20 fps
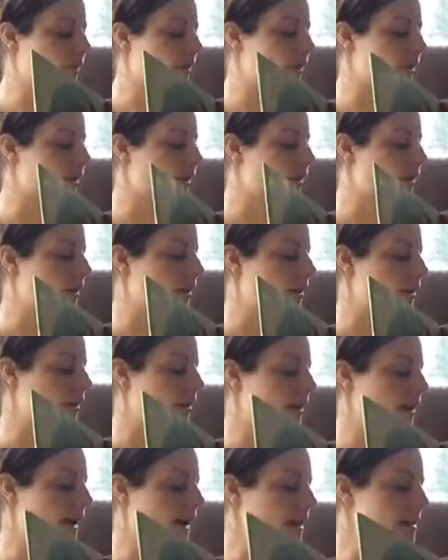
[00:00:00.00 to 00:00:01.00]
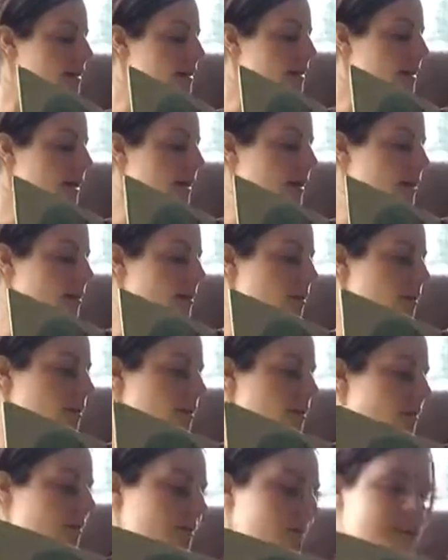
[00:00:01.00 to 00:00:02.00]
the ideas and
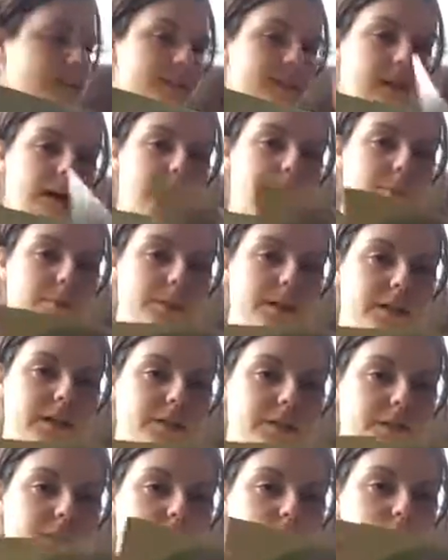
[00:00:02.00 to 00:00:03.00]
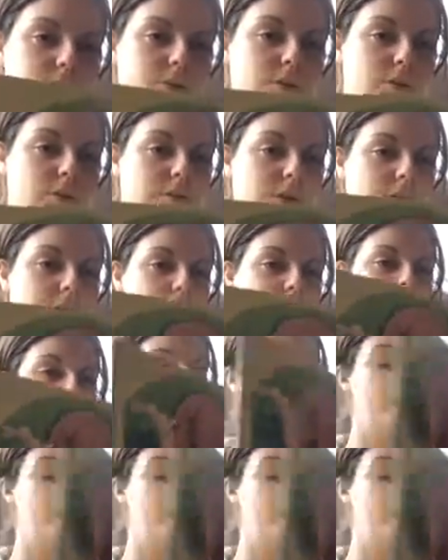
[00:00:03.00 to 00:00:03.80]
all the things that happen in this story,